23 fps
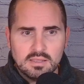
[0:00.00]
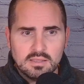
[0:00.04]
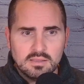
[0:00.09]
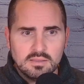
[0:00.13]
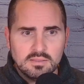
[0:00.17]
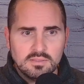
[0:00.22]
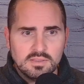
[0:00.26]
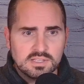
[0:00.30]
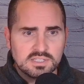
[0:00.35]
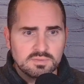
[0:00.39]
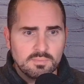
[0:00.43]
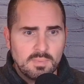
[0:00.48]

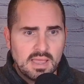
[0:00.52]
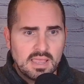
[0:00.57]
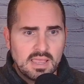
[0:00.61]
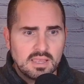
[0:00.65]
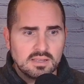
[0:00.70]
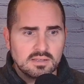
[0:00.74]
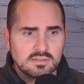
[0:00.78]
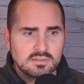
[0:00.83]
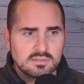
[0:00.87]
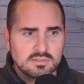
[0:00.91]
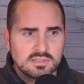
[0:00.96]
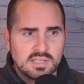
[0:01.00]
this. Might
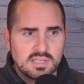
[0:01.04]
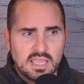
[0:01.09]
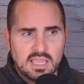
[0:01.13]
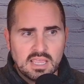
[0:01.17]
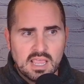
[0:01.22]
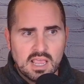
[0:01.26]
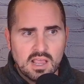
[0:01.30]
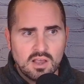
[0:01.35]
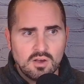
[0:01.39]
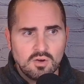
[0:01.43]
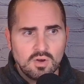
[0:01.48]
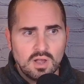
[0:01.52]
take
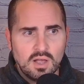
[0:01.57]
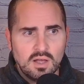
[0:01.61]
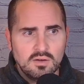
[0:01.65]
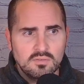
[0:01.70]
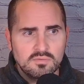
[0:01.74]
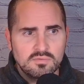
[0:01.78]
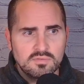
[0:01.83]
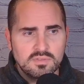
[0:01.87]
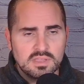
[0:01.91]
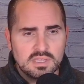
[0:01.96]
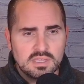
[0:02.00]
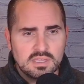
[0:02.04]
care
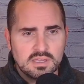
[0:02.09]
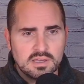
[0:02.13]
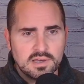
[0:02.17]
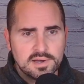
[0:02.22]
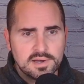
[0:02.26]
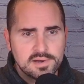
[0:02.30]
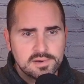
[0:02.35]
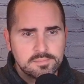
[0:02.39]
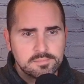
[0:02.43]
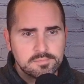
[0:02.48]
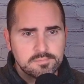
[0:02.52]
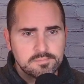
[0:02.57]
of the
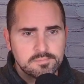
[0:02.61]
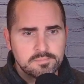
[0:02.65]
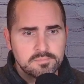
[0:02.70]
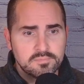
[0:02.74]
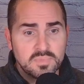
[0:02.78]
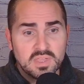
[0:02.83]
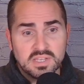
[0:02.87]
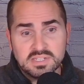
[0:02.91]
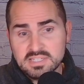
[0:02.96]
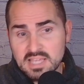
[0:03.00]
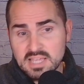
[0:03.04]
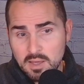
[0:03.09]

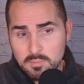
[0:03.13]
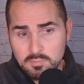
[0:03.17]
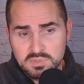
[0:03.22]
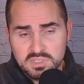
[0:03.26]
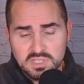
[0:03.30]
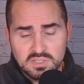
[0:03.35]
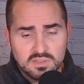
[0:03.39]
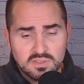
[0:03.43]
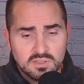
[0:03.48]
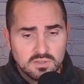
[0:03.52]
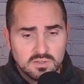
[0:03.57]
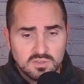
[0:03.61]
temps
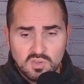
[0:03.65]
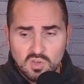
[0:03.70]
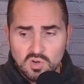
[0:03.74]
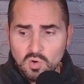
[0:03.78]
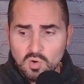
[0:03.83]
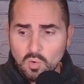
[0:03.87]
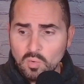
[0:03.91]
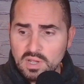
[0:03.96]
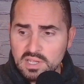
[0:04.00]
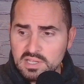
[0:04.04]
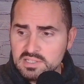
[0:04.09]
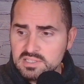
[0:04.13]
and the
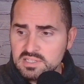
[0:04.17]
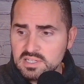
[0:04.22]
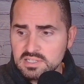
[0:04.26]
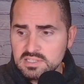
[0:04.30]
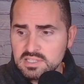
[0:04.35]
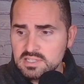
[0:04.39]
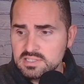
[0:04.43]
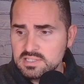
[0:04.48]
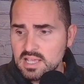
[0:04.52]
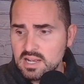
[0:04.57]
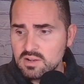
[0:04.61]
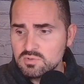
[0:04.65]
noise because they
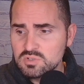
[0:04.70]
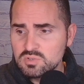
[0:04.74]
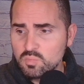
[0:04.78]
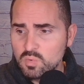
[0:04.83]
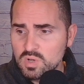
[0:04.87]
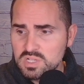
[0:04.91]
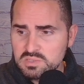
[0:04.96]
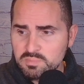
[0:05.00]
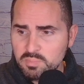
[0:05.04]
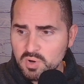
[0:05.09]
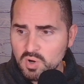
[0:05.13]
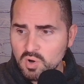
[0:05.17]
said it was
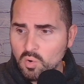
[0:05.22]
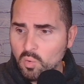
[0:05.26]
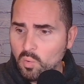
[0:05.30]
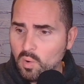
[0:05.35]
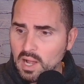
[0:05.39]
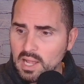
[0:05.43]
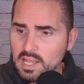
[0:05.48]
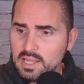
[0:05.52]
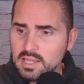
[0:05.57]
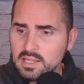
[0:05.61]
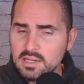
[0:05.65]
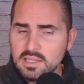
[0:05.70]
whisper
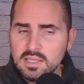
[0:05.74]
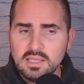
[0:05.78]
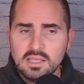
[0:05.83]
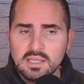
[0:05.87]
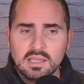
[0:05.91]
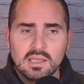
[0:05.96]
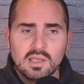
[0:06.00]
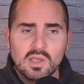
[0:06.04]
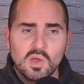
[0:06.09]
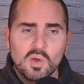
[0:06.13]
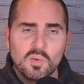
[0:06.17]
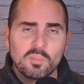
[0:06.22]
quiet.
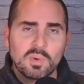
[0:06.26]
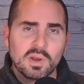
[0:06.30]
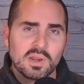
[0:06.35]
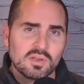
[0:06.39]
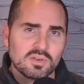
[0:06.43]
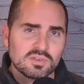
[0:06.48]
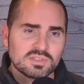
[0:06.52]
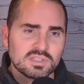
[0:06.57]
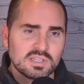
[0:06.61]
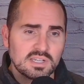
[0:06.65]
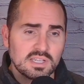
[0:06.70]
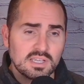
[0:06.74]
But
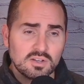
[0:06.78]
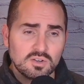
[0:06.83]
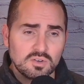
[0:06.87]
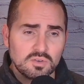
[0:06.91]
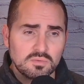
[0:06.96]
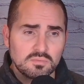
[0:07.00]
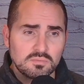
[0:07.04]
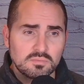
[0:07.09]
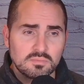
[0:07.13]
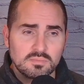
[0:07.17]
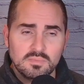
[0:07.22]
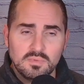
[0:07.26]
here's the deal.
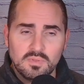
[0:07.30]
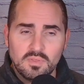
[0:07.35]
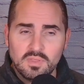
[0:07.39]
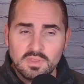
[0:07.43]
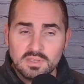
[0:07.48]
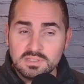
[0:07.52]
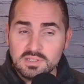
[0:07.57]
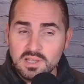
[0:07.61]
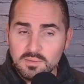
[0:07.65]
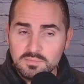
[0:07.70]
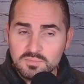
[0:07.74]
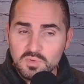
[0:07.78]
This
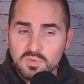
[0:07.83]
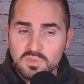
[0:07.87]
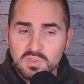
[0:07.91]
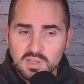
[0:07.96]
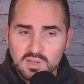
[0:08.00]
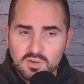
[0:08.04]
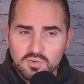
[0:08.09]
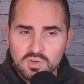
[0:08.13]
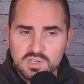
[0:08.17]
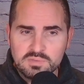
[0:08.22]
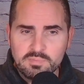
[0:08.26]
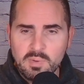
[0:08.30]
comes with
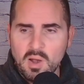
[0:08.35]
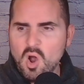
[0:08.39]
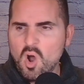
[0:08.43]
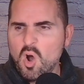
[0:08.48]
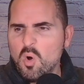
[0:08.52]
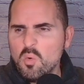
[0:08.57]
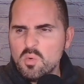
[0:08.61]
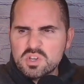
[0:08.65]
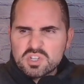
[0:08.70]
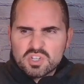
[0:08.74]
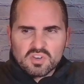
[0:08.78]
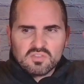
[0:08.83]
increased power. Oh,
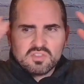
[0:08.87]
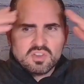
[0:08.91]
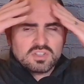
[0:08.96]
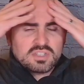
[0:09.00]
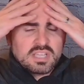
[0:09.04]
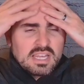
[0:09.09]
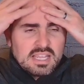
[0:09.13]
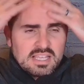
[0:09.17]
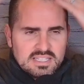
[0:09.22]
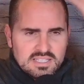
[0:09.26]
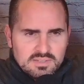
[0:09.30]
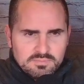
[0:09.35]
we should have looked at
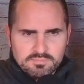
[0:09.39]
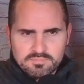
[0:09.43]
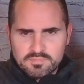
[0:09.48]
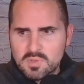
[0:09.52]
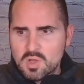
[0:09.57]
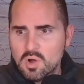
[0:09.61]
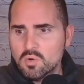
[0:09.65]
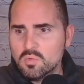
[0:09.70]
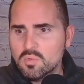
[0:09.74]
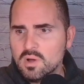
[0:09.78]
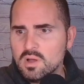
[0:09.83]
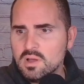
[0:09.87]
his.
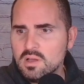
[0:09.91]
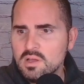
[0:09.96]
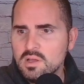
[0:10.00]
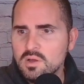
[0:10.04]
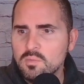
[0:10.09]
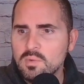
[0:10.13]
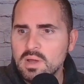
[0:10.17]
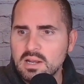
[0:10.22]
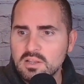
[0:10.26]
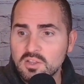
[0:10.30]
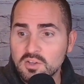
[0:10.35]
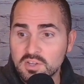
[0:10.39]
Oh, we
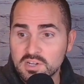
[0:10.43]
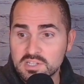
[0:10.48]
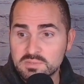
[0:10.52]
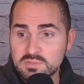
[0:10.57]
got to look at his